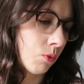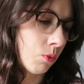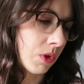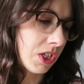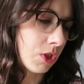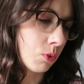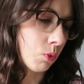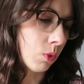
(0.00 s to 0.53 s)

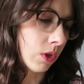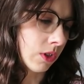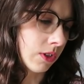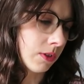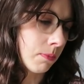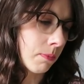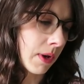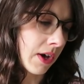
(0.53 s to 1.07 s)
which
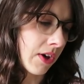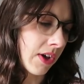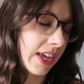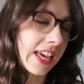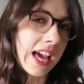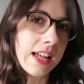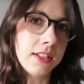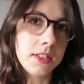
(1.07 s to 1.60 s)
was
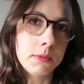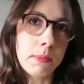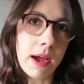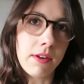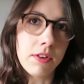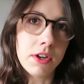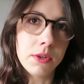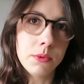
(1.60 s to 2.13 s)
by Cat and
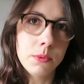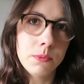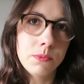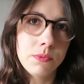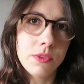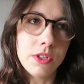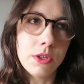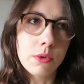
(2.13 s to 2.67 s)
Sparrow
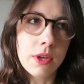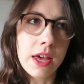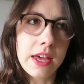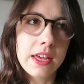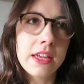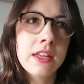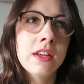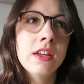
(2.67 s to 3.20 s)

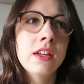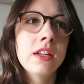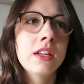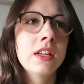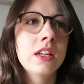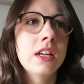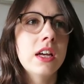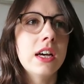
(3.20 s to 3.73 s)
UK.
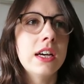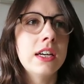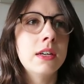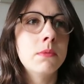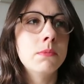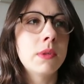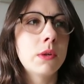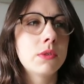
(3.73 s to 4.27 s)

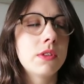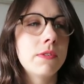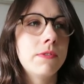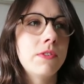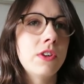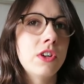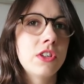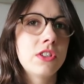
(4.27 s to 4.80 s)
That was the
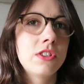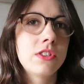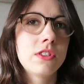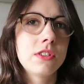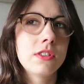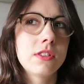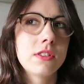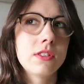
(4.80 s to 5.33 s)

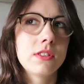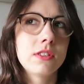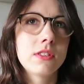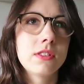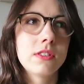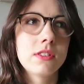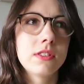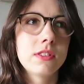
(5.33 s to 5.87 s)
first
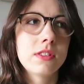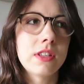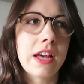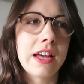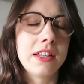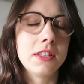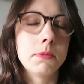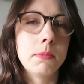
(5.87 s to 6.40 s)

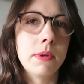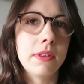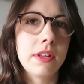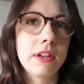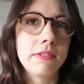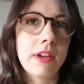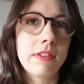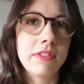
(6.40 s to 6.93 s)
handspun
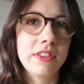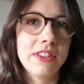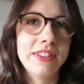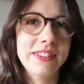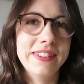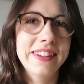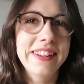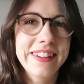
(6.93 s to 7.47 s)
I've
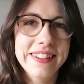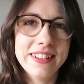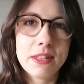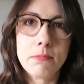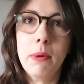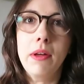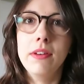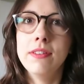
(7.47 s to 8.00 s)
ever
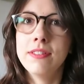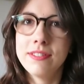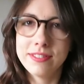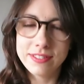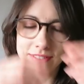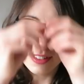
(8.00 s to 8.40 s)
spun,